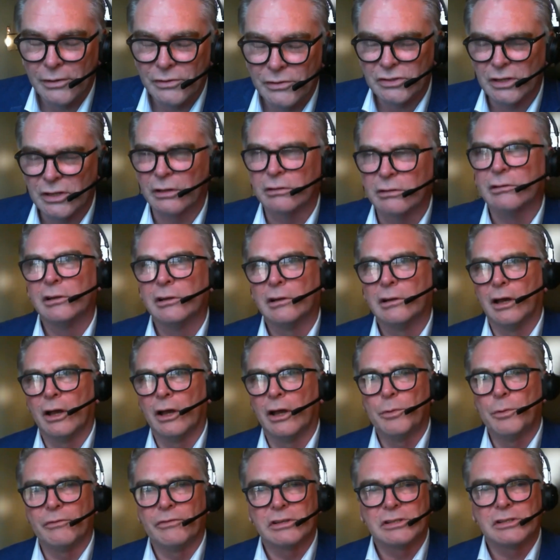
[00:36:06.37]
So I
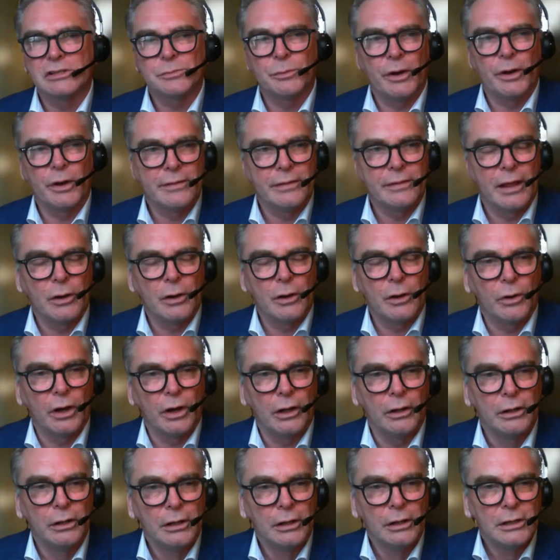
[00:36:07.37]
hope I've explained that
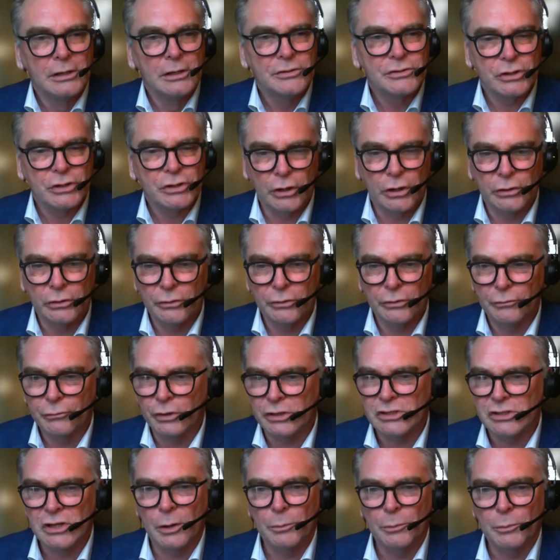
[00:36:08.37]
well. So, for
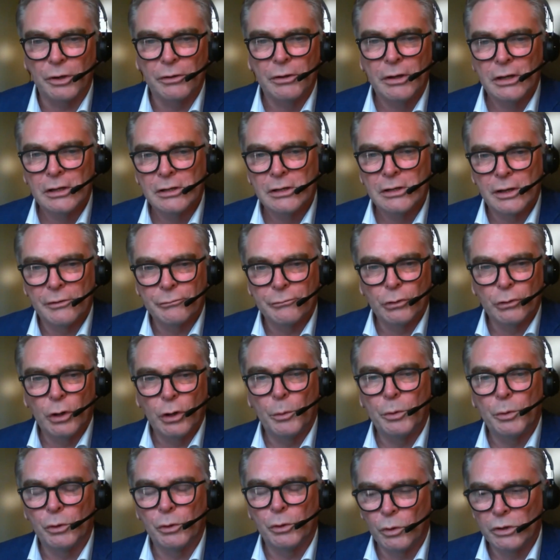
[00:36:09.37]
example, if
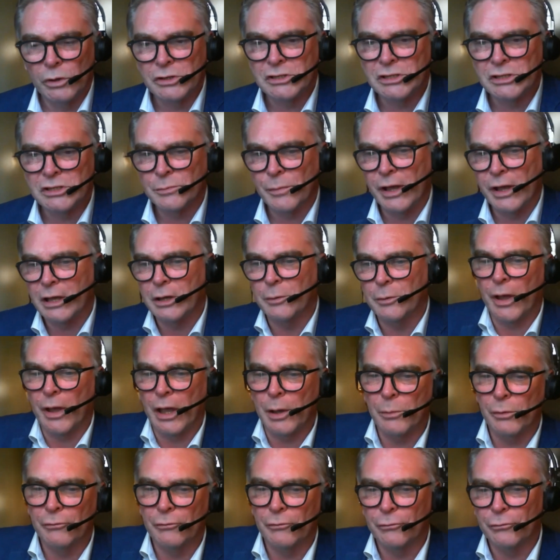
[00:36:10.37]
Robert wanted to make a
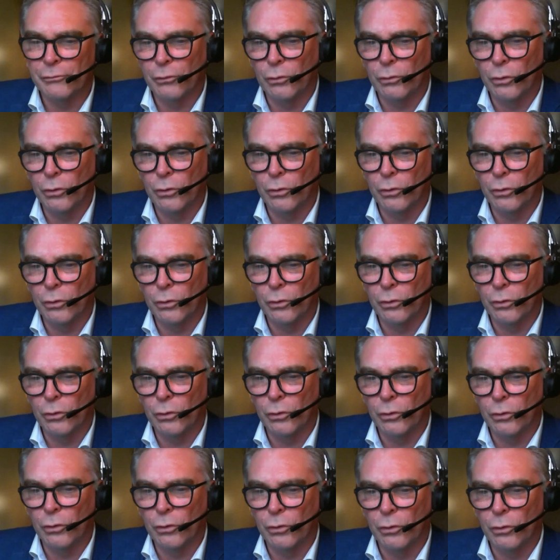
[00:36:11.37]
payment for
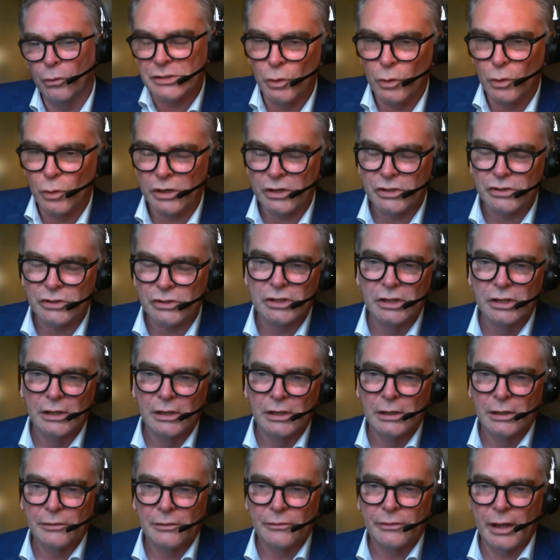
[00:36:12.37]
his mortgage,
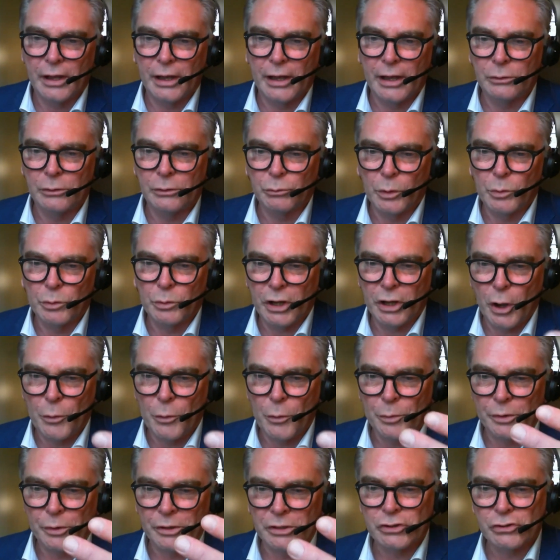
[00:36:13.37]
then we would
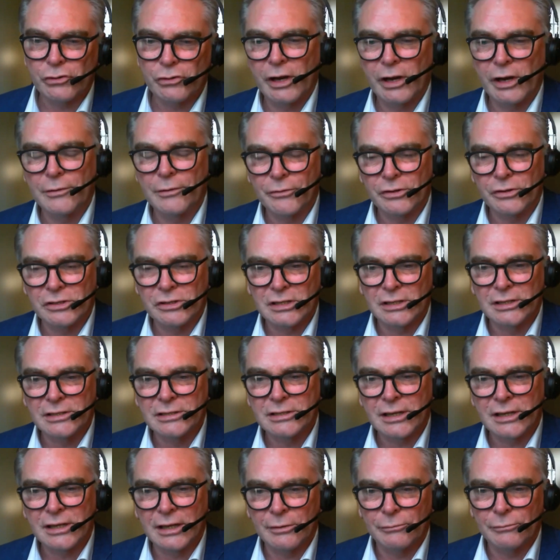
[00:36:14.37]
open a trading
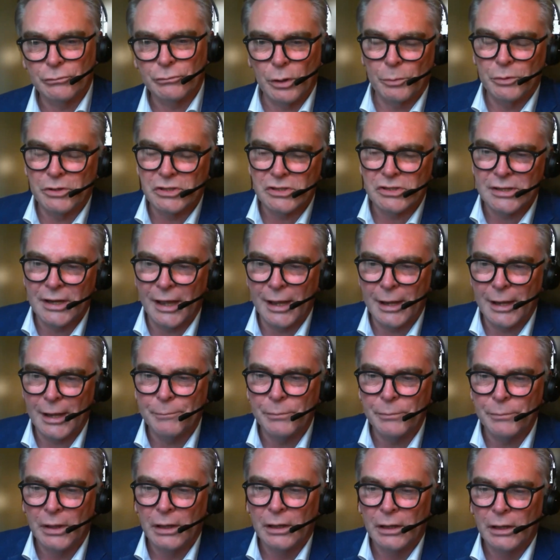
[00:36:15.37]
facility in Robert's name.
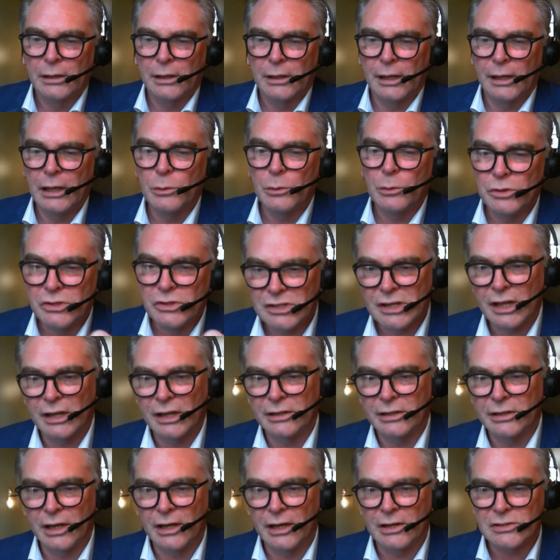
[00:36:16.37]
He would
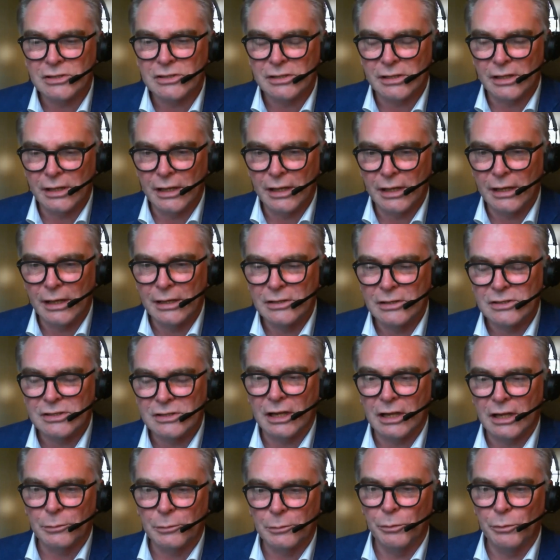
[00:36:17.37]
send us the
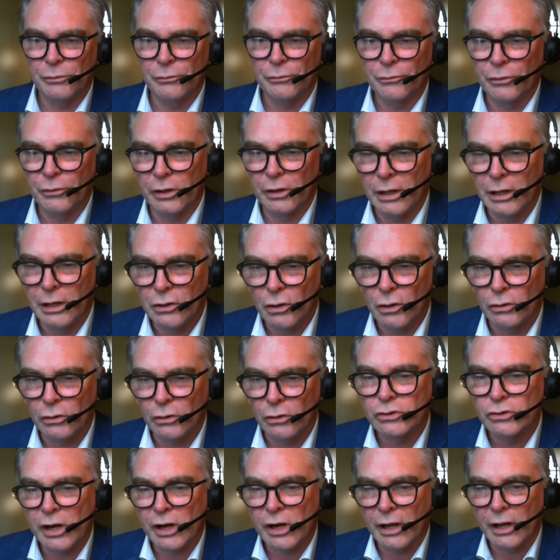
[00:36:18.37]
settlement for the
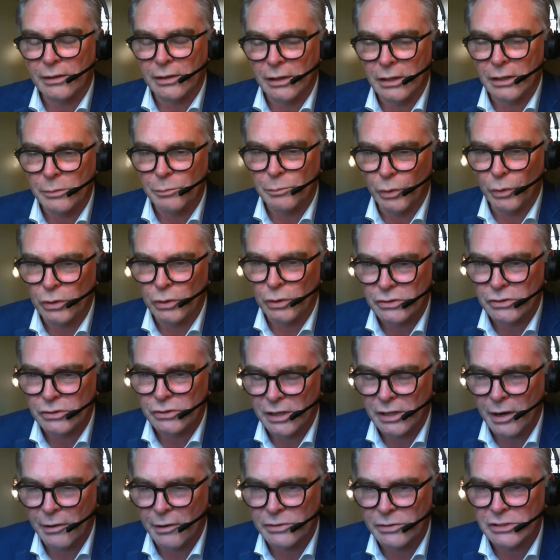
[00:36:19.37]
contract that he booked, the
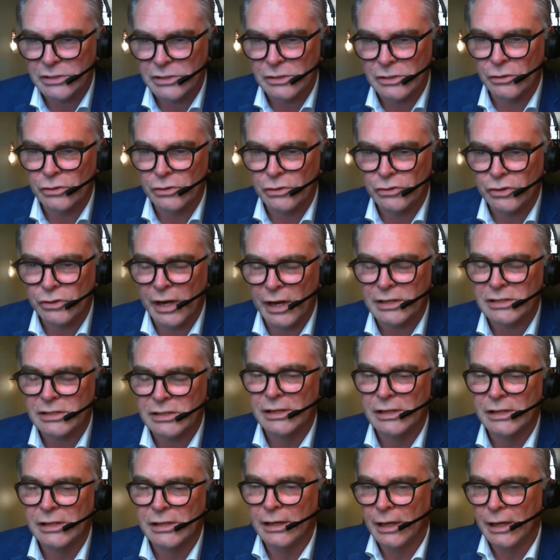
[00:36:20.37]
currency contract,
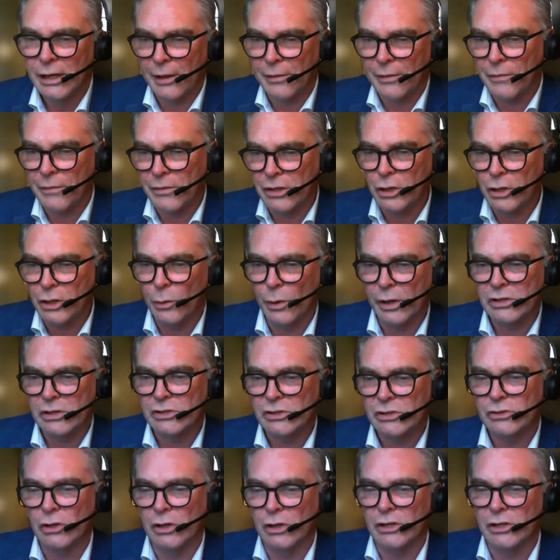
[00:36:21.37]
and then the US
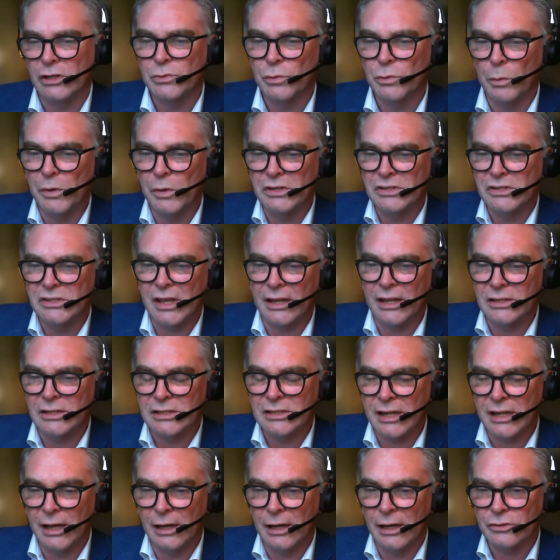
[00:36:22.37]
dollars would be sent
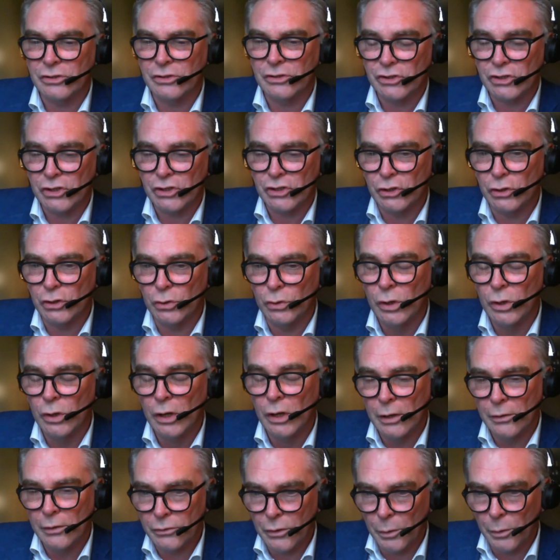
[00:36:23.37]
out to
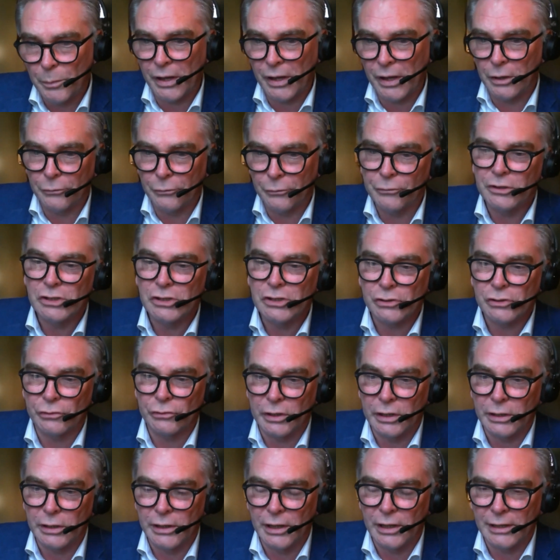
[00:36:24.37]
the
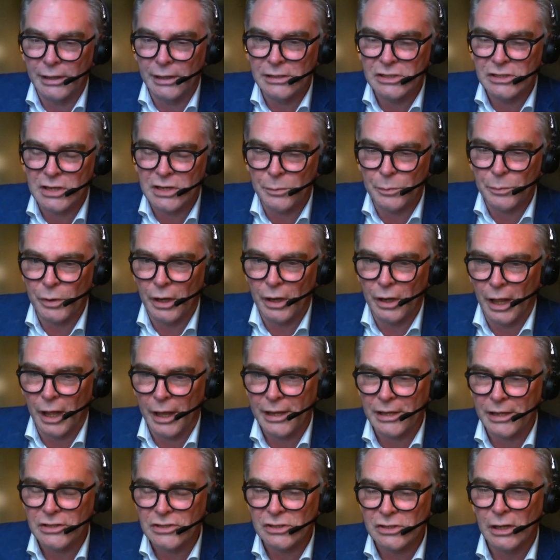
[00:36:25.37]
beneficiary that he
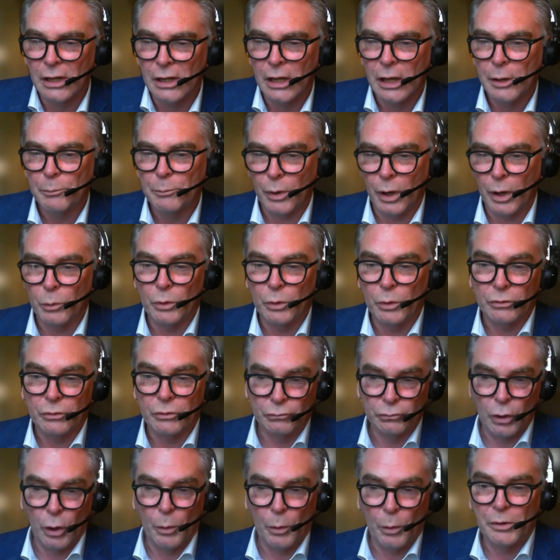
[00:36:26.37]
stipulates, but with
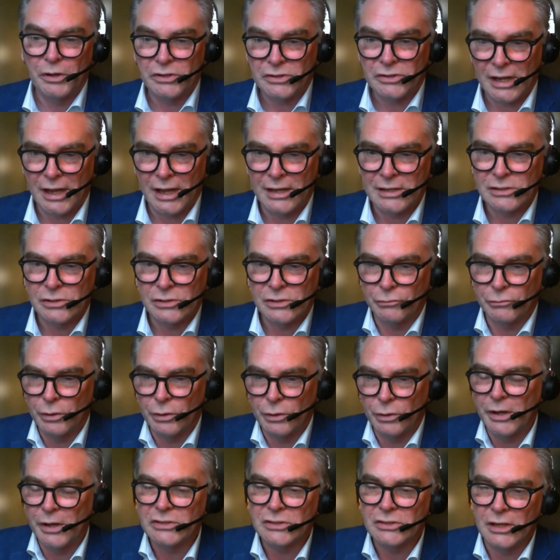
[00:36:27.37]
Robert as the
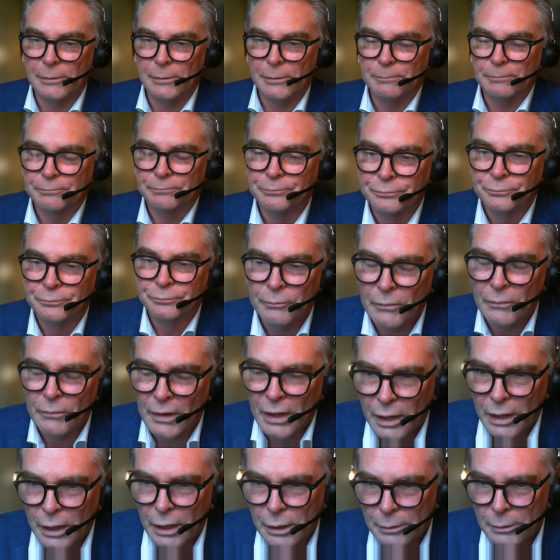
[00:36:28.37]
remitter.
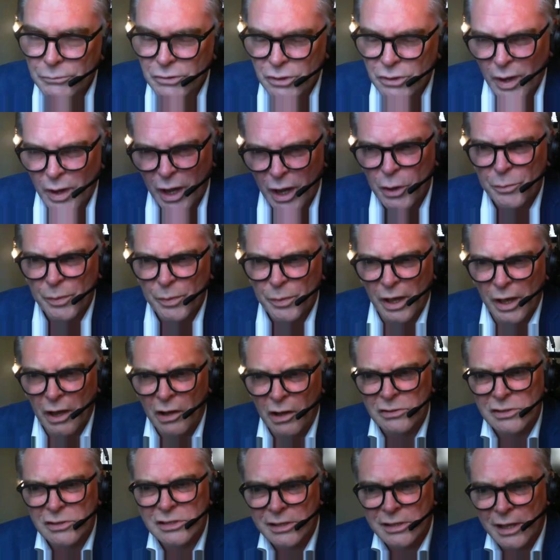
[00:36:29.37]
So I hope that
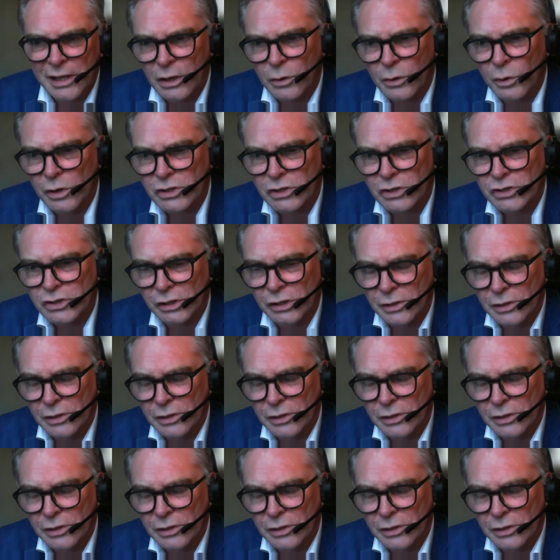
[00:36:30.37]
answers that question.